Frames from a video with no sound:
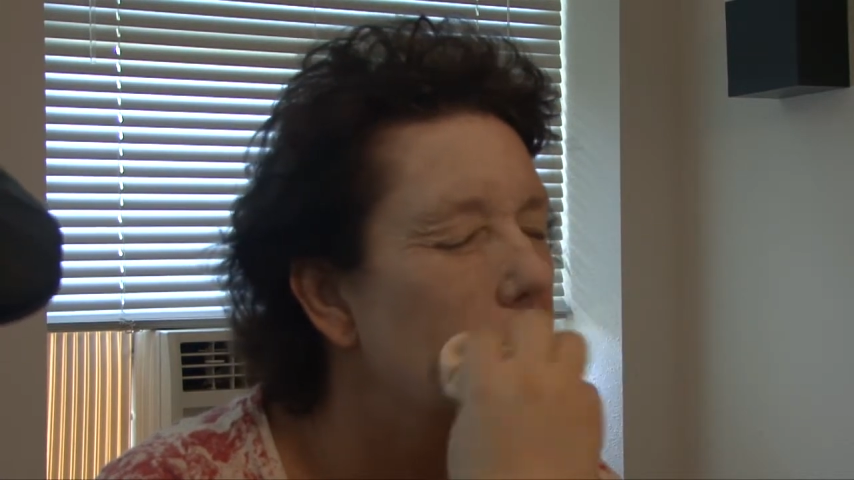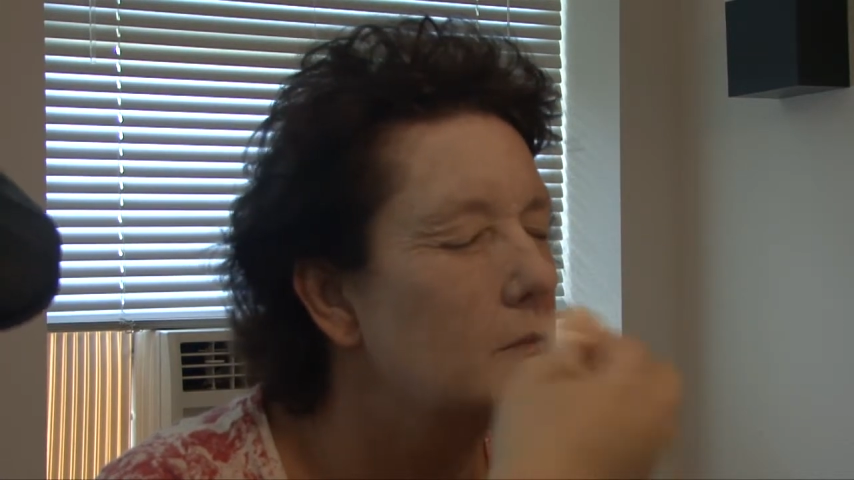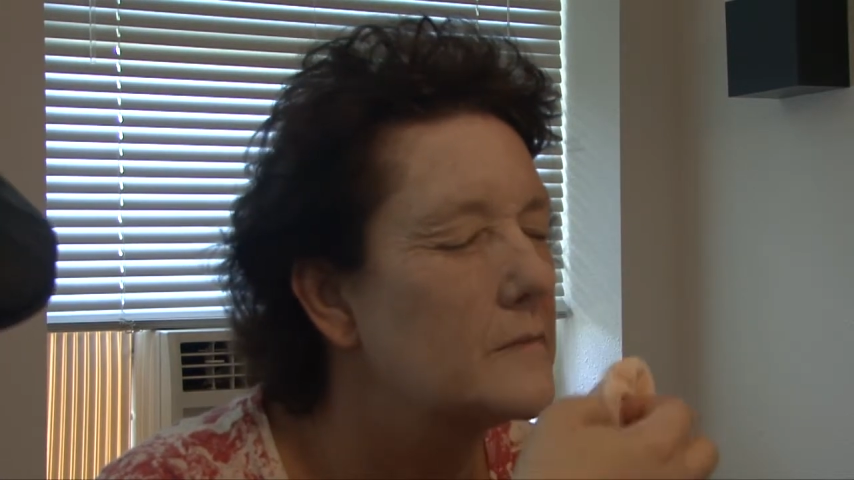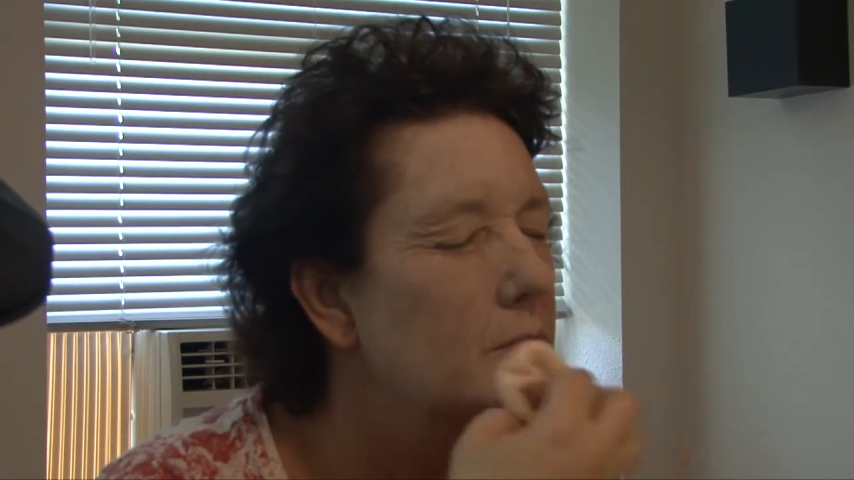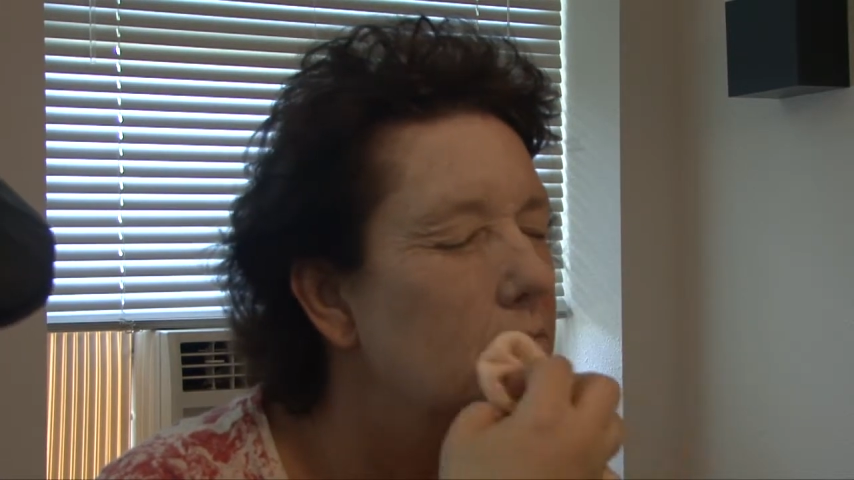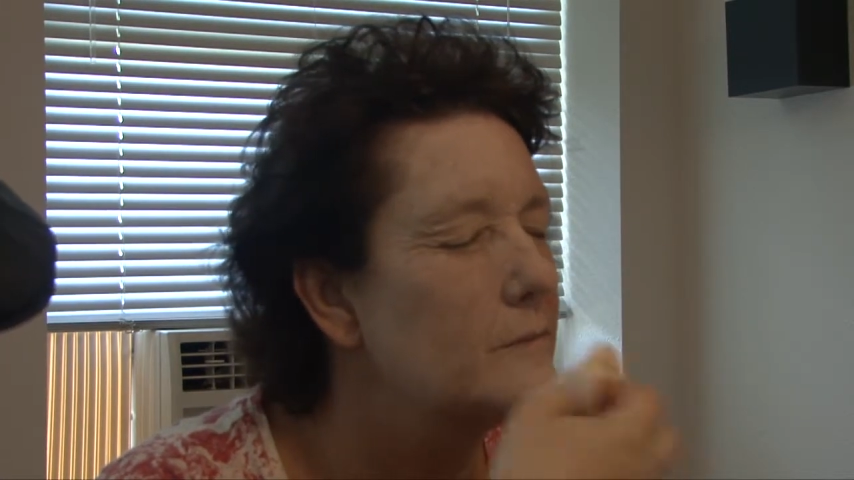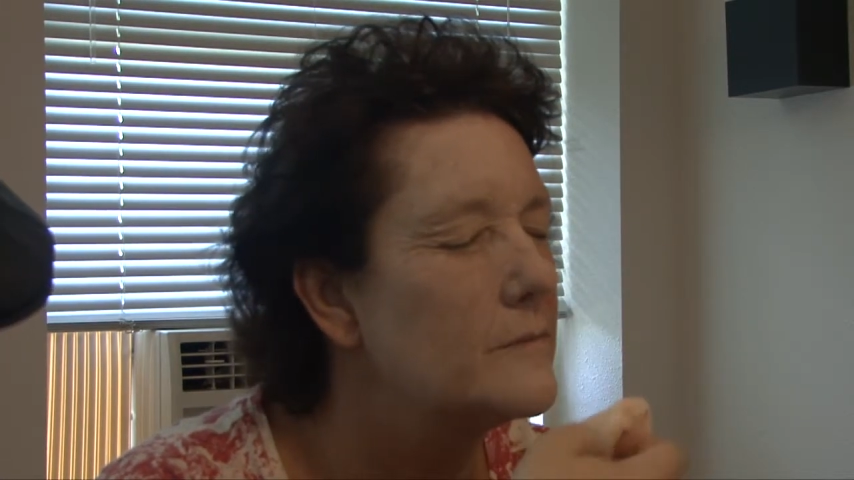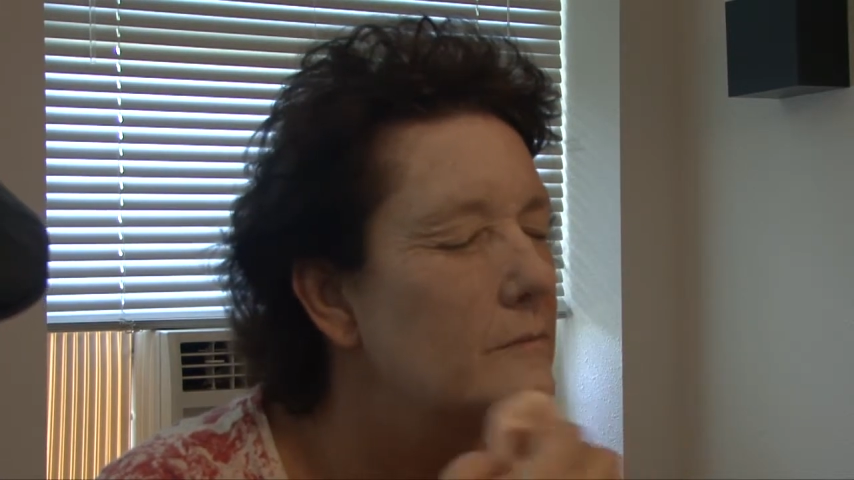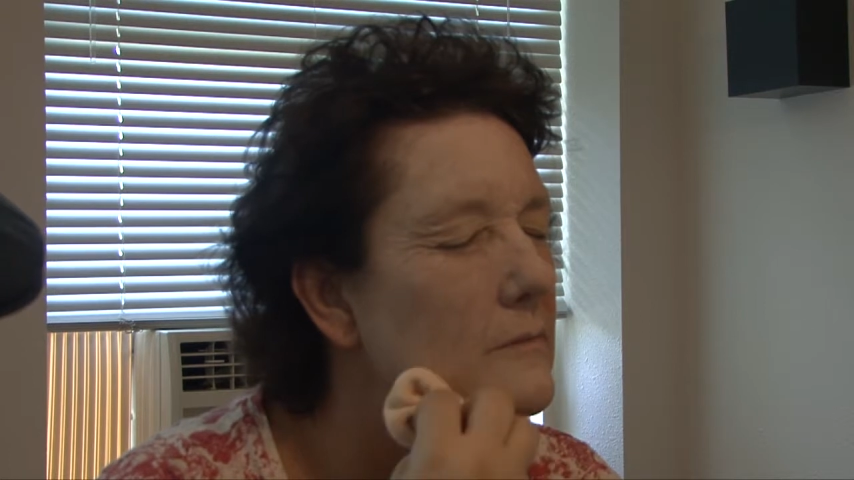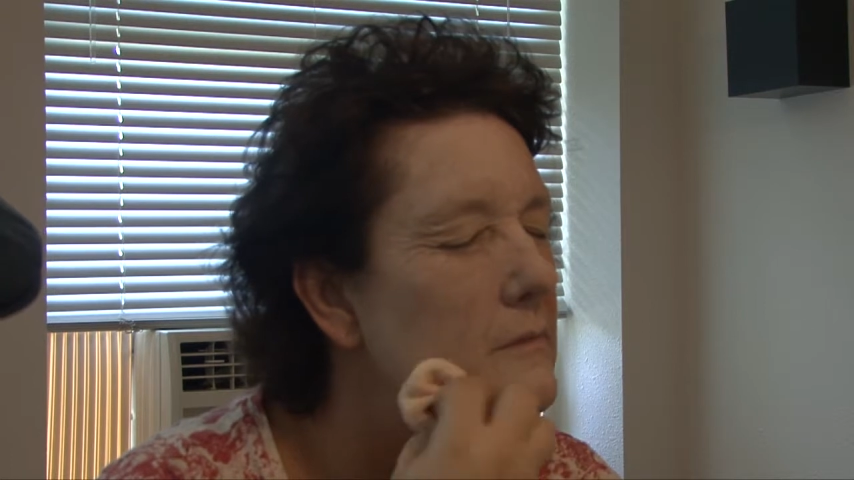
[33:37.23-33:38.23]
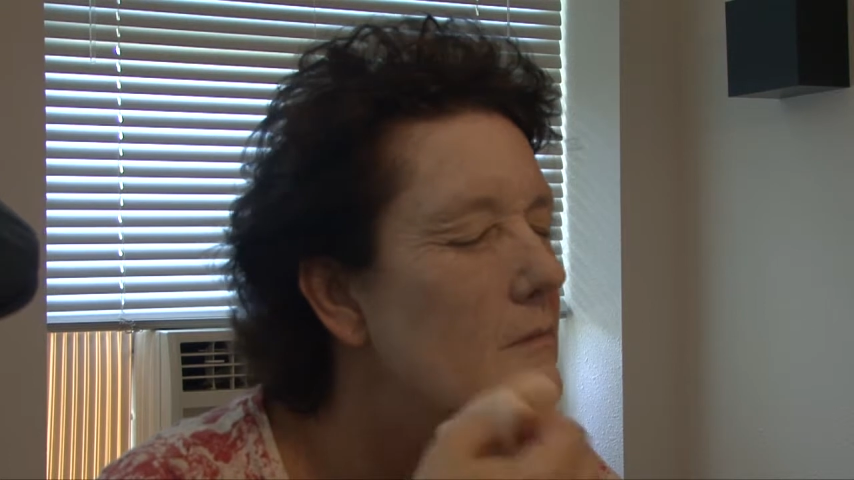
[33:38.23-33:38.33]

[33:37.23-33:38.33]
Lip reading: as I'm putting it